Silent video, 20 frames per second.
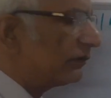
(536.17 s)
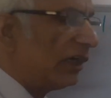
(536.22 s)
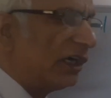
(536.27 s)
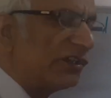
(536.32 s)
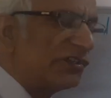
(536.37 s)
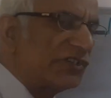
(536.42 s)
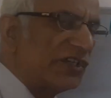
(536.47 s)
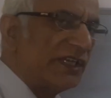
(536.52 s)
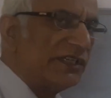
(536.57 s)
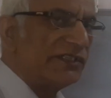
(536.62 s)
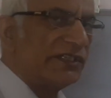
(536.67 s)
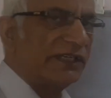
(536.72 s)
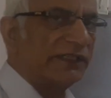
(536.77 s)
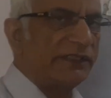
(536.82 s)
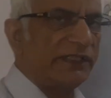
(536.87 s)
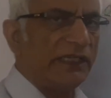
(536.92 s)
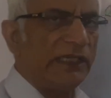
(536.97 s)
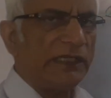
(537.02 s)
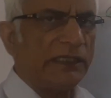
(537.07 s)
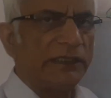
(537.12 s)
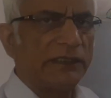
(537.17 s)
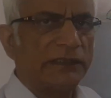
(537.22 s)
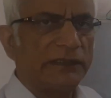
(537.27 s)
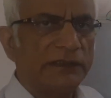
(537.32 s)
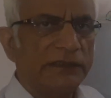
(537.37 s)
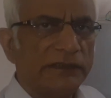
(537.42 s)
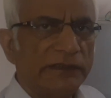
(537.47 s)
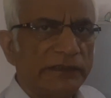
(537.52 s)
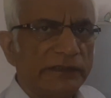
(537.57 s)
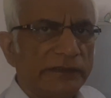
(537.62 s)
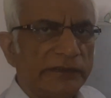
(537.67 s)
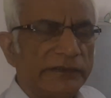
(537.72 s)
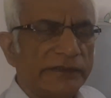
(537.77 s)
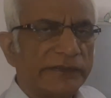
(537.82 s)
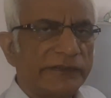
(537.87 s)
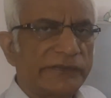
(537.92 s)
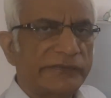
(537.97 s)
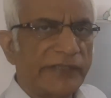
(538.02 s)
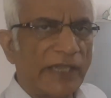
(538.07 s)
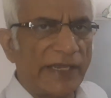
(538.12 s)
not changing the
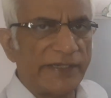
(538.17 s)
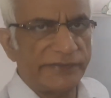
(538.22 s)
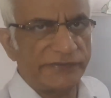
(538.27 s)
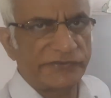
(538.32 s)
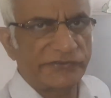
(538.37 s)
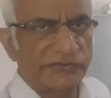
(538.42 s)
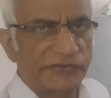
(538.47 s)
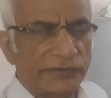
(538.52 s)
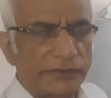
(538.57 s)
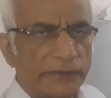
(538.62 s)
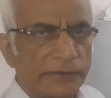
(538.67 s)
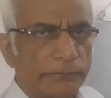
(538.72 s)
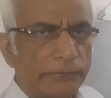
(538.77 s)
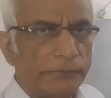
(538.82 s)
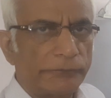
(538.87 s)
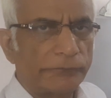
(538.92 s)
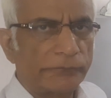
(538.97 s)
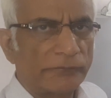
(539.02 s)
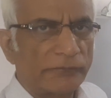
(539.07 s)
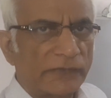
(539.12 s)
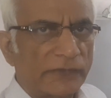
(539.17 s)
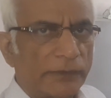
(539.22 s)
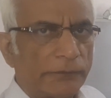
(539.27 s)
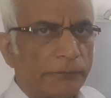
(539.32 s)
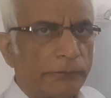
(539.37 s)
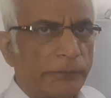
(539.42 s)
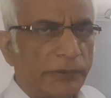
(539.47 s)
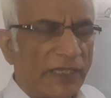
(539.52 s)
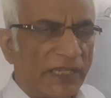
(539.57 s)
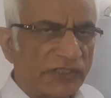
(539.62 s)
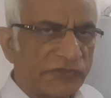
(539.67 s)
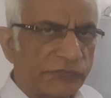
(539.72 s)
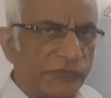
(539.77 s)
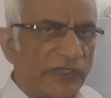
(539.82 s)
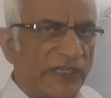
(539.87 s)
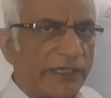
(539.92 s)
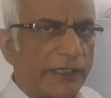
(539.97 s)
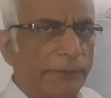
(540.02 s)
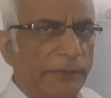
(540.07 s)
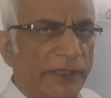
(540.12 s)
signs. Plus
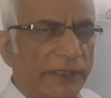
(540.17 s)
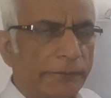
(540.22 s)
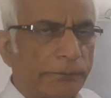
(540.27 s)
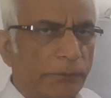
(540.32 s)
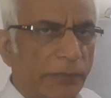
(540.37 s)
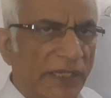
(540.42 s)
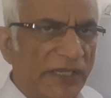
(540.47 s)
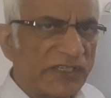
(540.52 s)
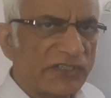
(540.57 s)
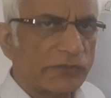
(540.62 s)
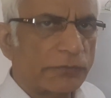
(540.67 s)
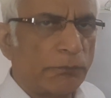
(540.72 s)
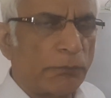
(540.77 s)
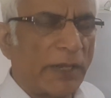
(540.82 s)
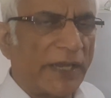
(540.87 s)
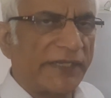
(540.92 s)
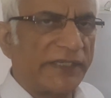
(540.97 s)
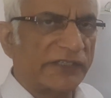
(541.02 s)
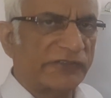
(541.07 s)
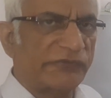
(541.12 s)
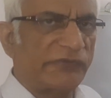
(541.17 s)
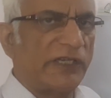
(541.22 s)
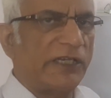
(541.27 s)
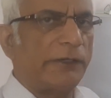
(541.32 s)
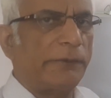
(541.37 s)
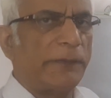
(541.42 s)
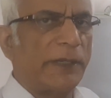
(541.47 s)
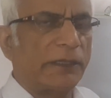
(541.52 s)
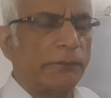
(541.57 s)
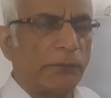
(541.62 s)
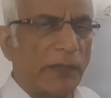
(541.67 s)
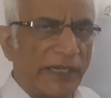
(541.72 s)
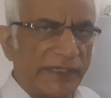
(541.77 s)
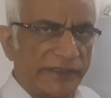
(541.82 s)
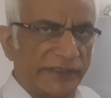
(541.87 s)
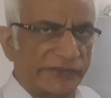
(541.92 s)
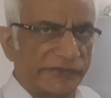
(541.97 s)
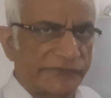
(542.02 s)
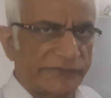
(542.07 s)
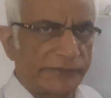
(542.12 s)
will remain plus, minus will remain
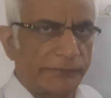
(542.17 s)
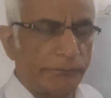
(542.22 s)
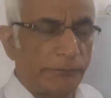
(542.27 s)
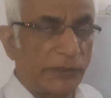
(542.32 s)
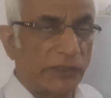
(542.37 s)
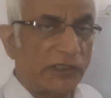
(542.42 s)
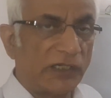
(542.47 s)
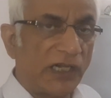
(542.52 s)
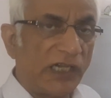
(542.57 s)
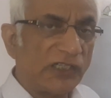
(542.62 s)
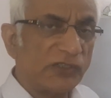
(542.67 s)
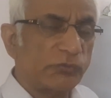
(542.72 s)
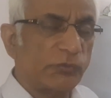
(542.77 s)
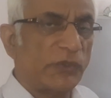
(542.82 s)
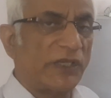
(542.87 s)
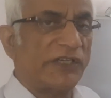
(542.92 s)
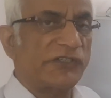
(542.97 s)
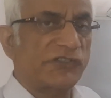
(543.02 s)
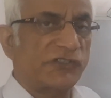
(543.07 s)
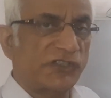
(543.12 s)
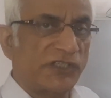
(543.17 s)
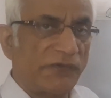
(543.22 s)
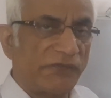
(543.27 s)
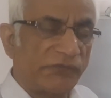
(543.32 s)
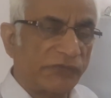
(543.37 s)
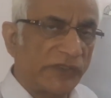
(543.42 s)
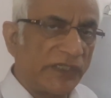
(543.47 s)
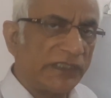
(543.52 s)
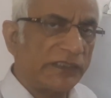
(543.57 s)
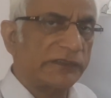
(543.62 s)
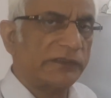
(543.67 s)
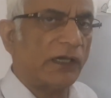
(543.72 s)
minus. Because we are shifting